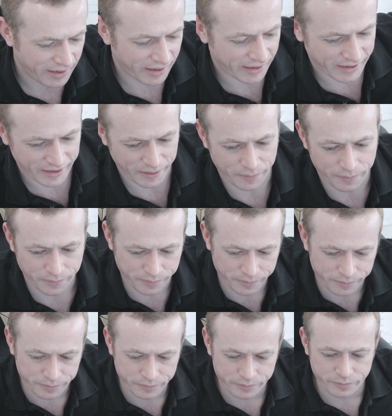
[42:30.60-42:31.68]
um,
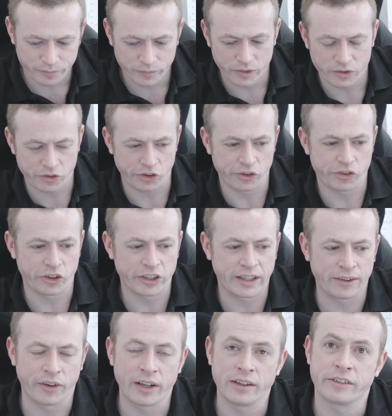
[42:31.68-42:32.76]
to, to
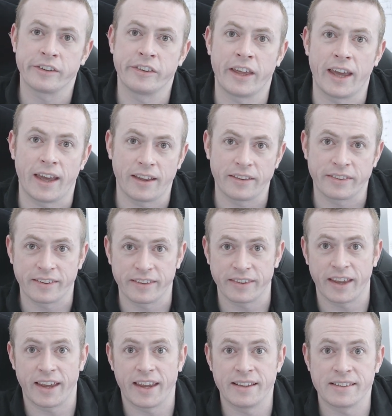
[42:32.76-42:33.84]
give in to the, to
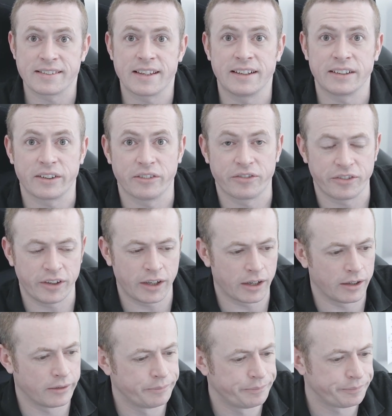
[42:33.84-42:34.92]
the instinct of
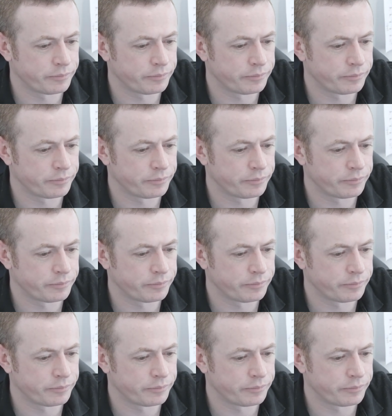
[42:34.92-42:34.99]
fear.